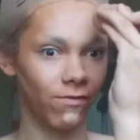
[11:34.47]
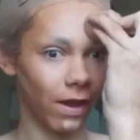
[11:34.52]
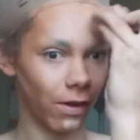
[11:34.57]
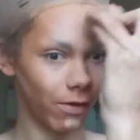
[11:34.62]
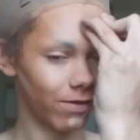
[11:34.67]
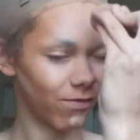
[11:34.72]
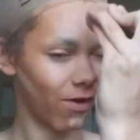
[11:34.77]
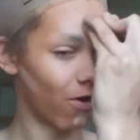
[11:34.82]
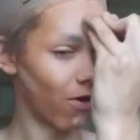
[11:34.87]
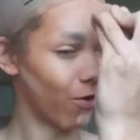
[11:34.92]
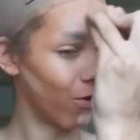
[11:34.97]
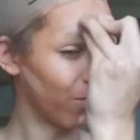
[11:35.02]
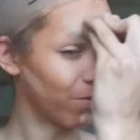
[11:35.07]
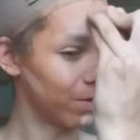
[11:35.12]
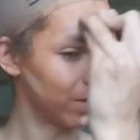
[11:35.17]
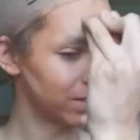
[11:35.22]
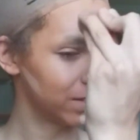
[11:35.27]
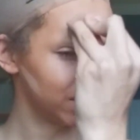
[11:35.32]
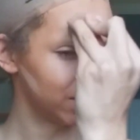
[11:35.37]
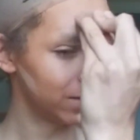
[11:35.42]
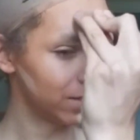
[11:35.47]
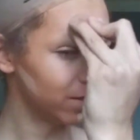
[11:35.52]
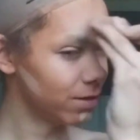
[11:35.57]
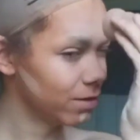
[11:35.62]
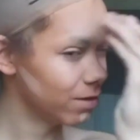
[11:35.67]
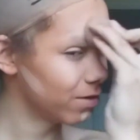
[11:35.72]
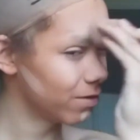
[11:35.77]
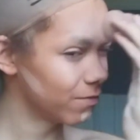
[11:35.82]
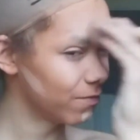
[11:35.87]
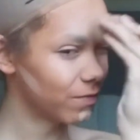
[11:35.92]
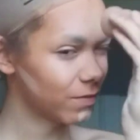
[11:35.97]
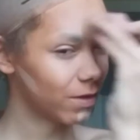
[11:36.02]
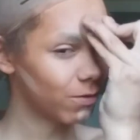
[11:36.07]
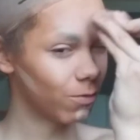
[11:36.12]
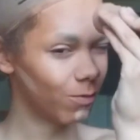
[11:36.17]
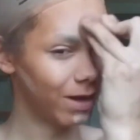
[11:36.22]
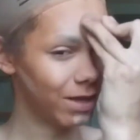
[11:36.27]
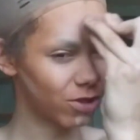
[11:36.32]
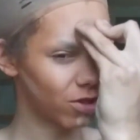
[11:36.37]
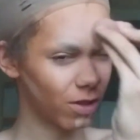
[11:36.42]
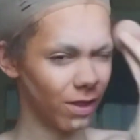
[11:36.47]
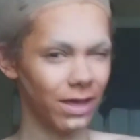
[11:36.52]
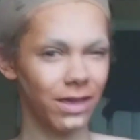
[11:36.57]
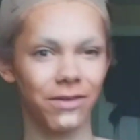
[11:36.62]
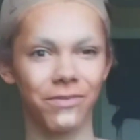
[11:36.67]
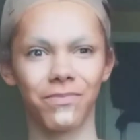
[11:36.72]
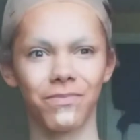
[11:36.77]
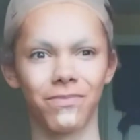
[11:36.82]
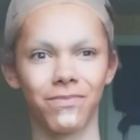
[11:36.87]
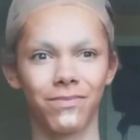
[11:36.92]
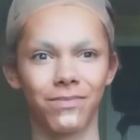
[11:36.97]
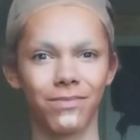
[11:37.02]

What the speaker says: very far on this season, which, like,